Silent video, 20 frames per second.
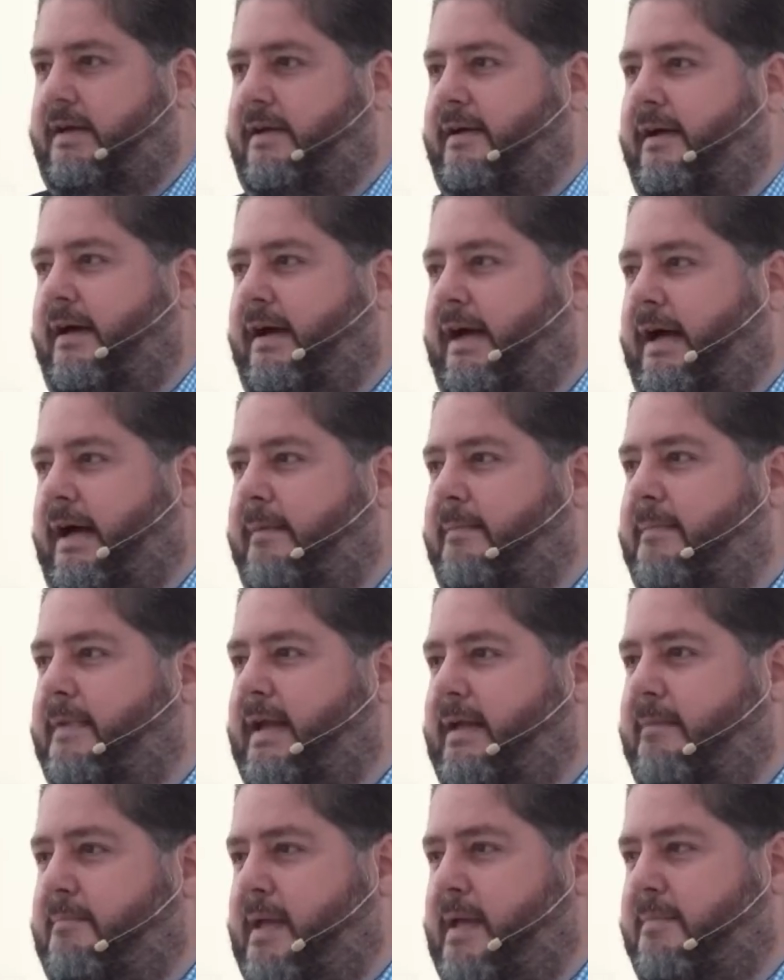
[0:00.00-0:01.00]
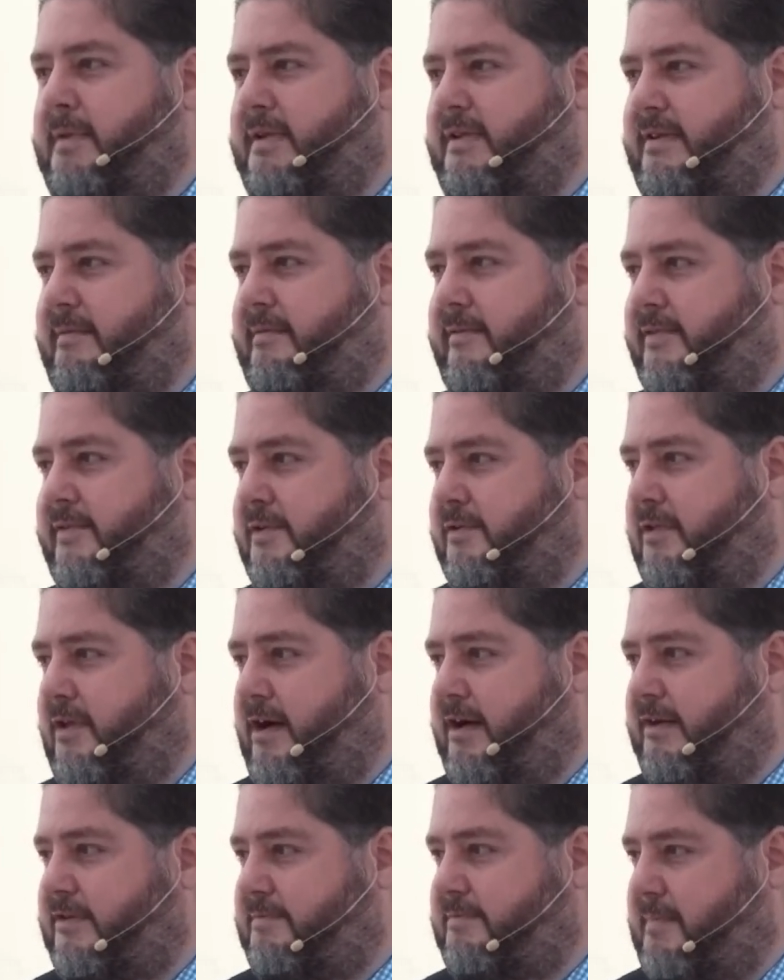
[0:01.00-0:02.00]
And maybe some of you
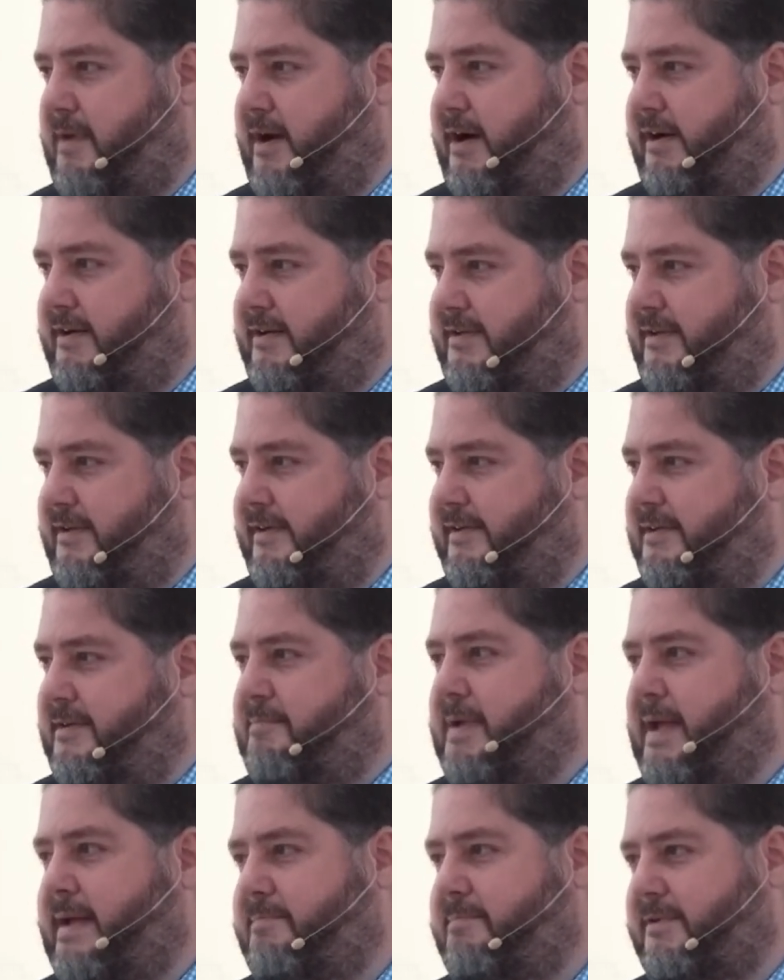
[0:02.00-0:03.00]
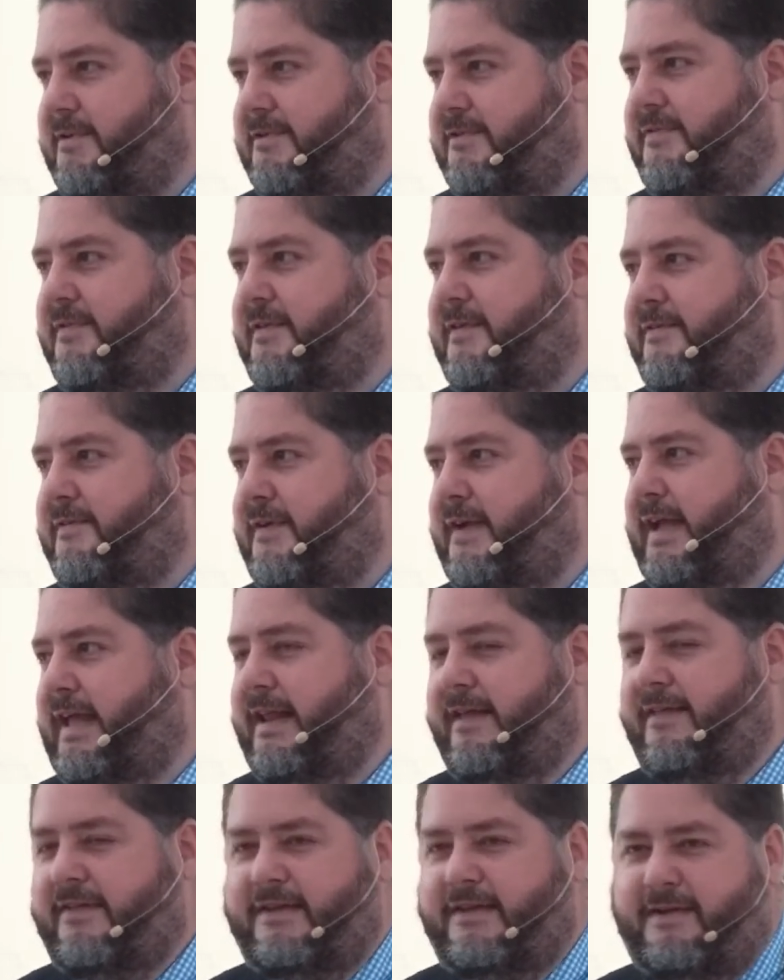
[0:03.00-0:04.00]
lost marks on your papers for
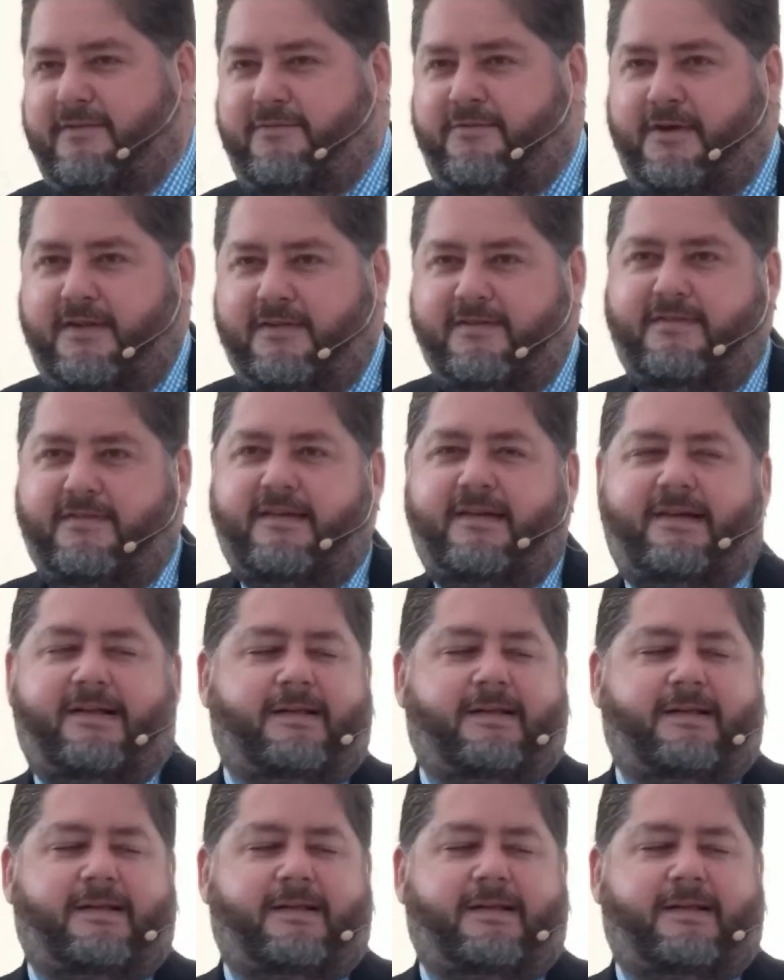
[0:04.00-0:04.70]
forgetting the difference.